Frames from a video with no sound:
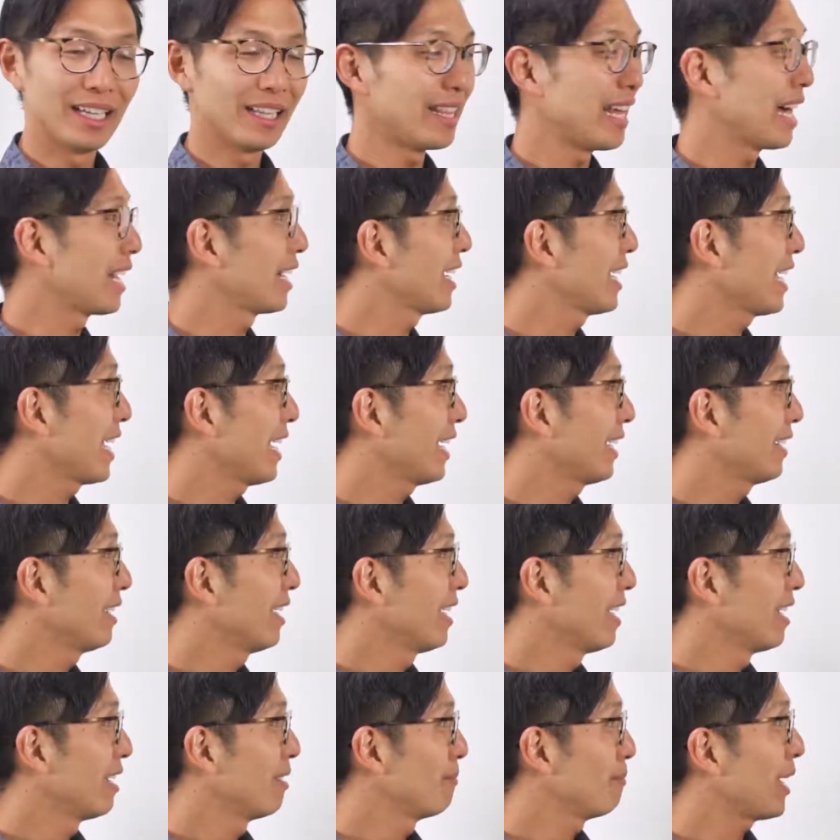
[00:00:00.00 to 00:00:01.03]
that a
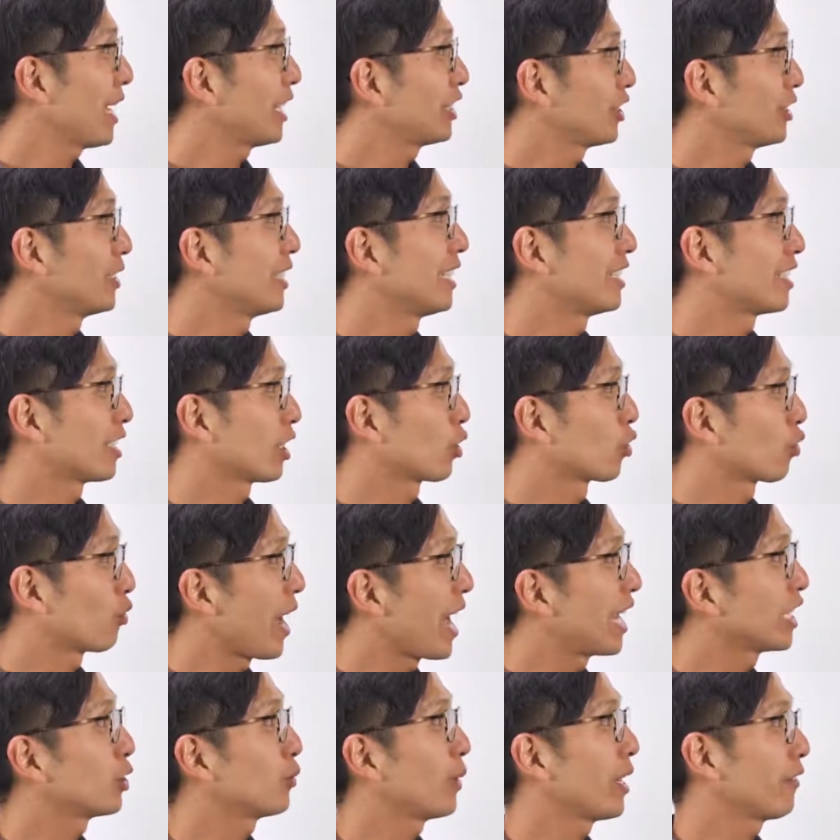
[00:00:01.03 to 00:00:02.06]
patient needs to
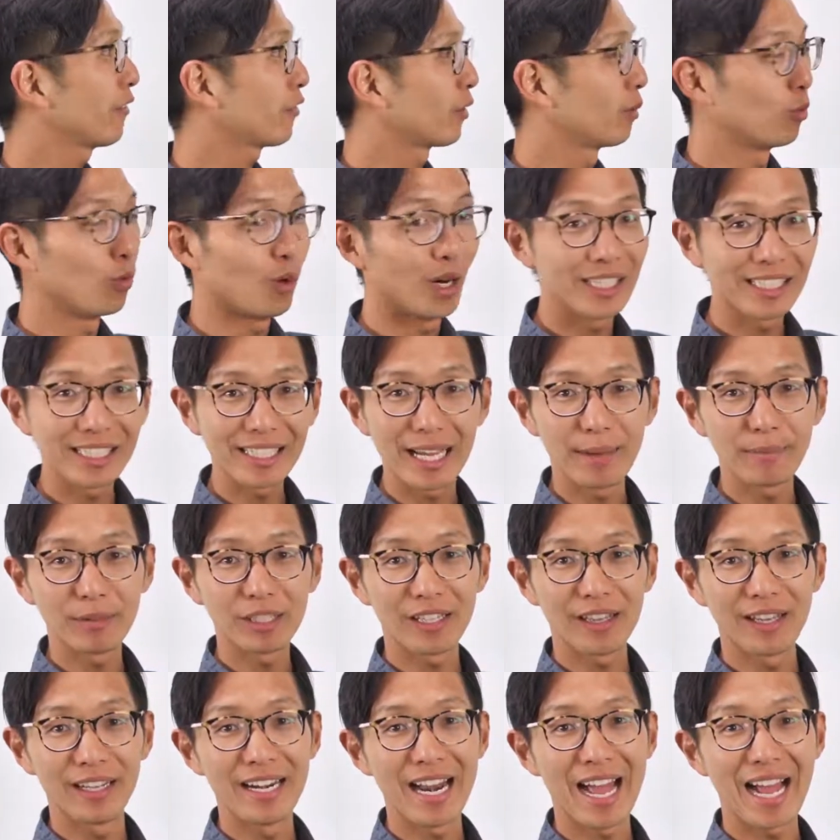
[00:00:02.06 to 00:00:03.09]
graduate from one step
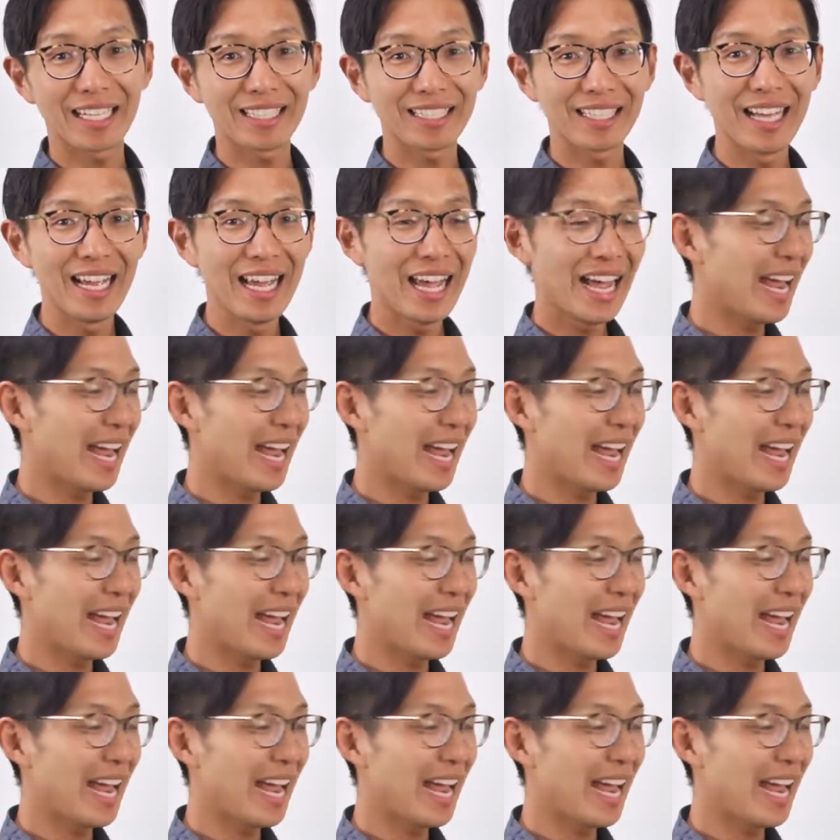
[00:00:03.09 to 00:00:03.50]
to the next